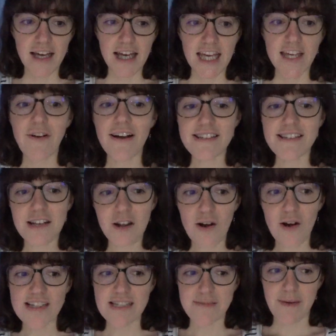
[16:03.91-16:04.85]
He writes a
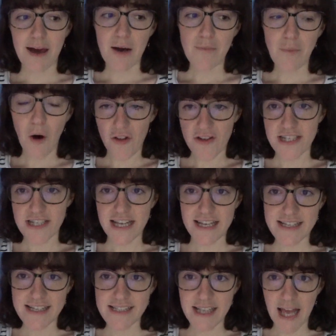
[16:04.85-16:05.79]
lot about
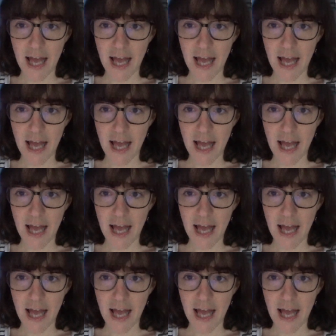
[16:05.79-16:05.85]
politics